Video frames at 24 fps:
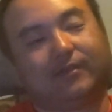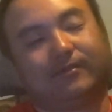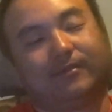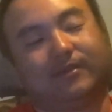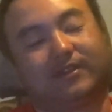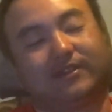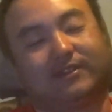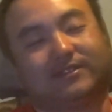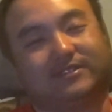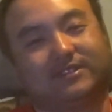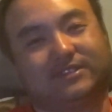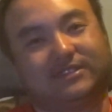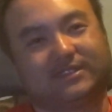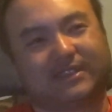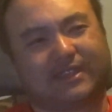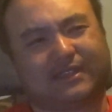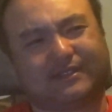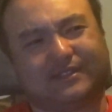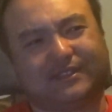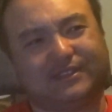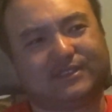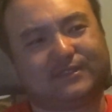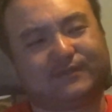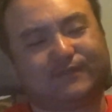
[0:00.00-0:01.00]
because
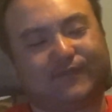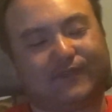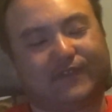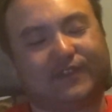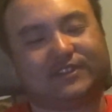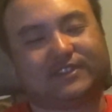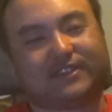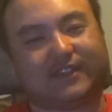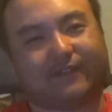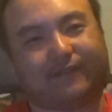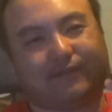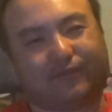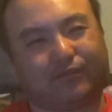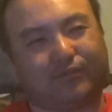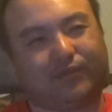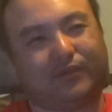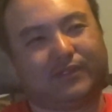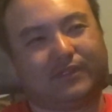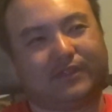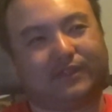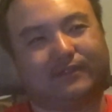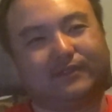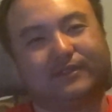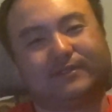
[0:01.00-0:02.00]
these fish have
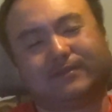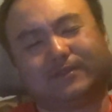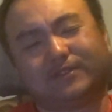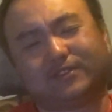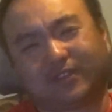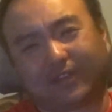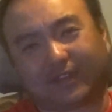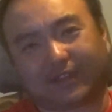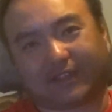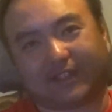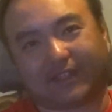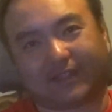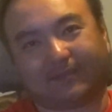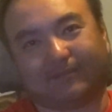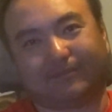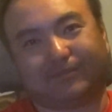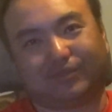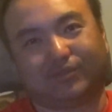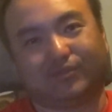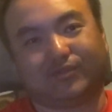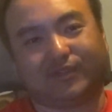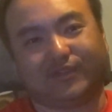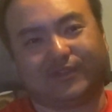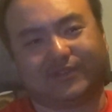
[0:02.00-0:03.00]
really, we're talking like
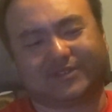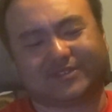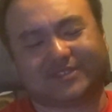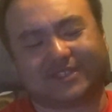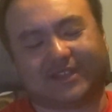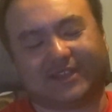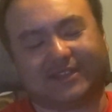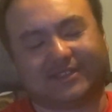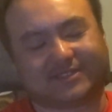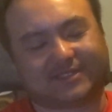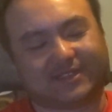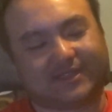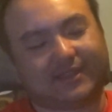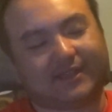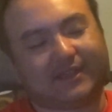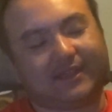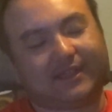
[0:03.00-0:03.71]
bluegill size